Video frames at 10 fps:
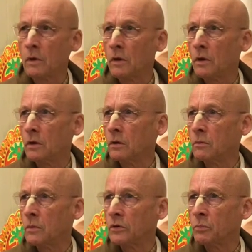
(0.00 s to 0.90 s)
you
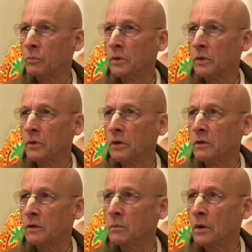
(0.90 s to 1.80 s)
must be the most
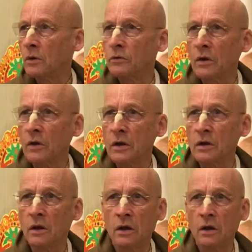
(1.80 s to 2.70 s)
senior here at the
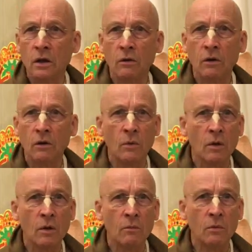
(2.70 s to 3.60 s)
moment, I think.
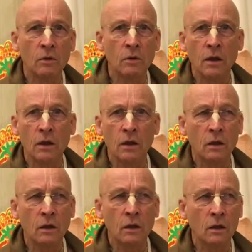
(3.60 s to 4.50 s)
Is
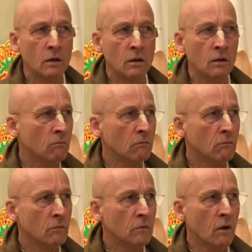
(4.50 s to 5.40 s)
that right?
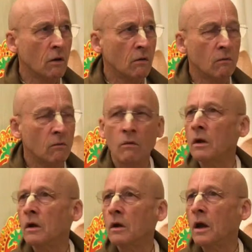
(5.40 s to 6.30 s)
And
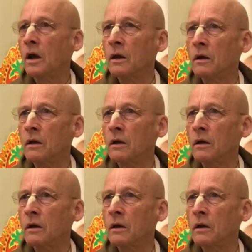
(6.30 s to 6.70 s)
then...